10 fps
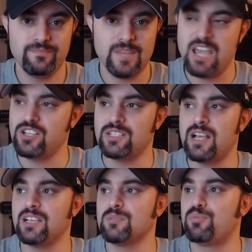AJ
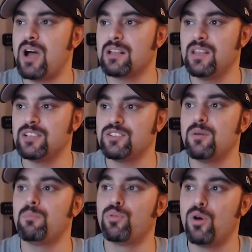Styles and Brock
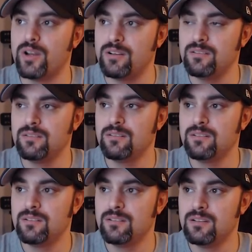Lesnar brought it.
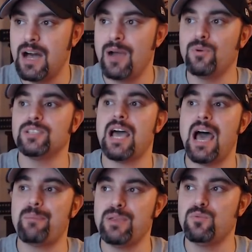I was
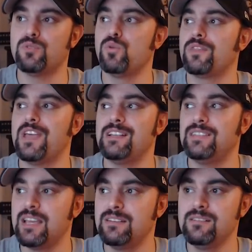happy with what they
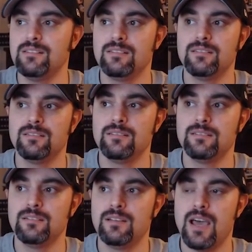did.
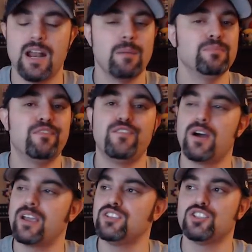And I'm
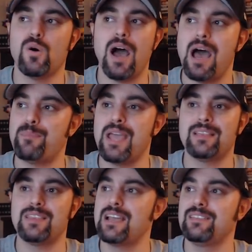fucking so happy.
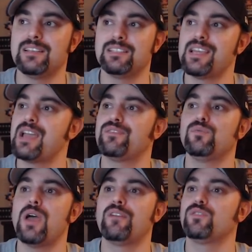At the end of this thing,
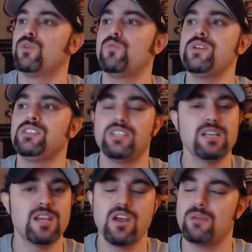after, after what we've
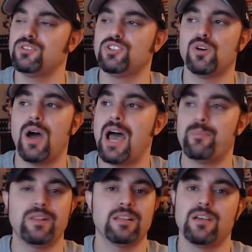seen here, I'm so
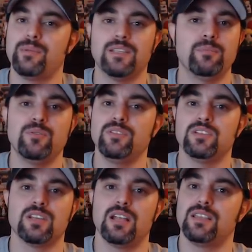happy that WWE
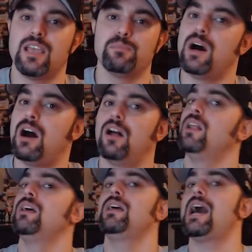decided to get Mahal
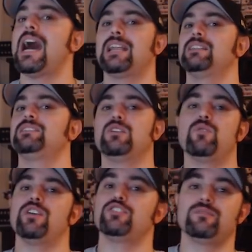out of this
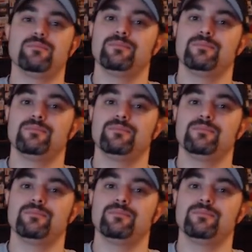equation.